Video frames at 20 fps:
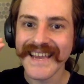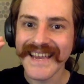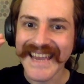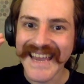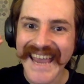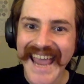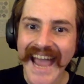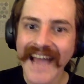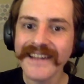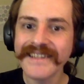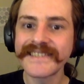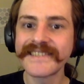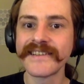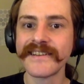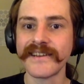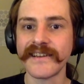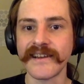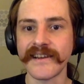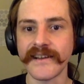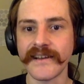
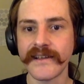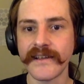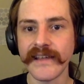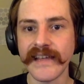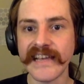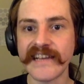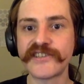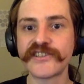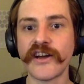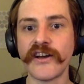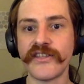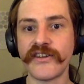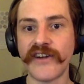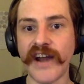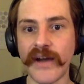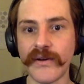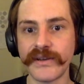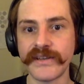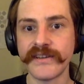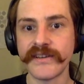canceling each other
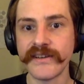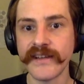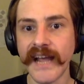out.